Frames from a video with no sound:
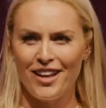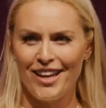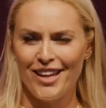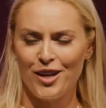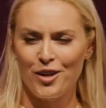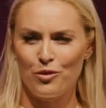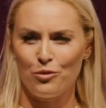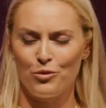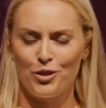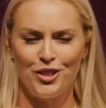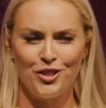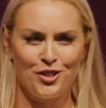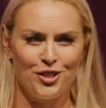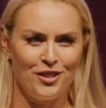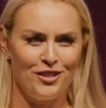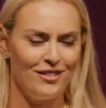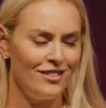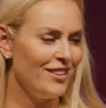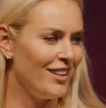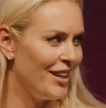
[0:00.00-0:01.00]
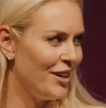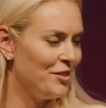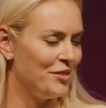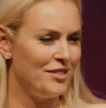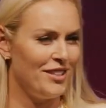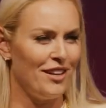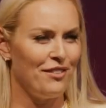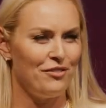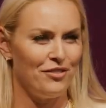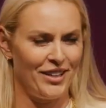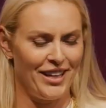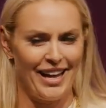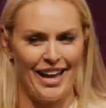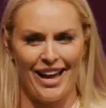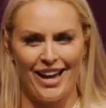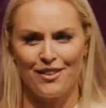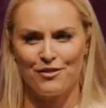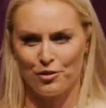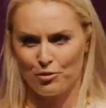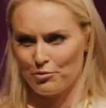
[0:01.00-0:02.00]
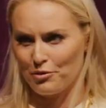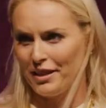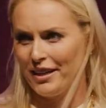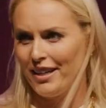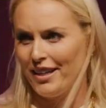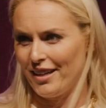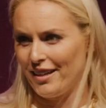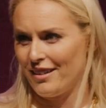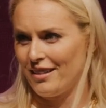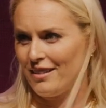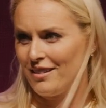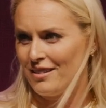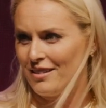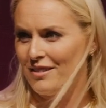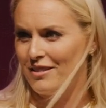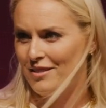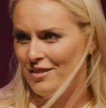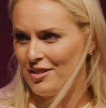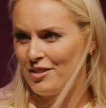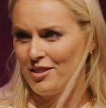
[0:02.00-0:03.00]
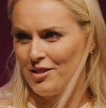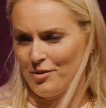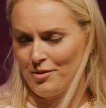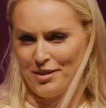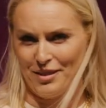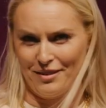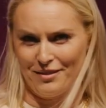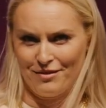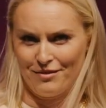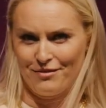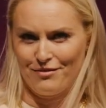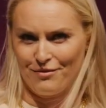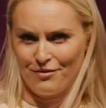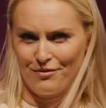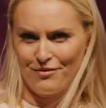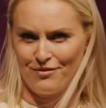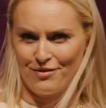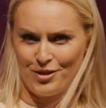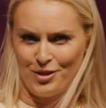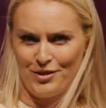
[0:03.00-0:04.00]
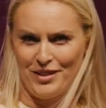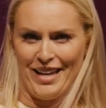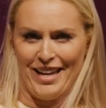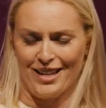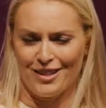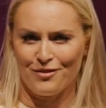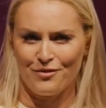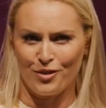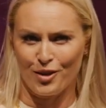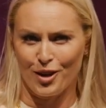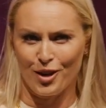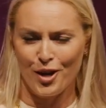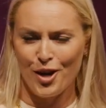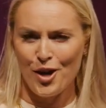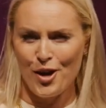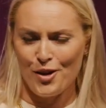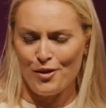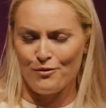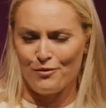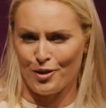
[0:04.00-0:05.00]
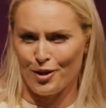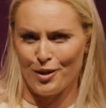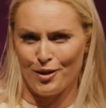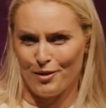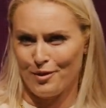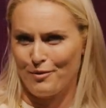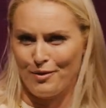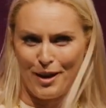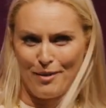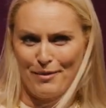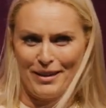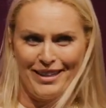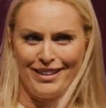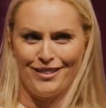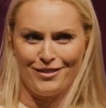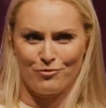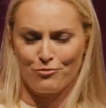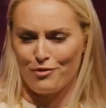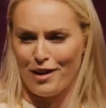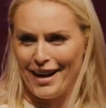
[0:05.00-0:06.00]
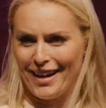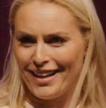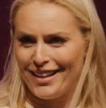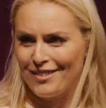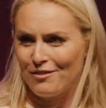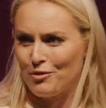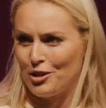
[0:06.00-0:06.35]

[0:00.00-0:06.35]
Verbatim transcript: like we should, you know, definitely have a ring, Susan, Suzanne, for, for, I mean, right?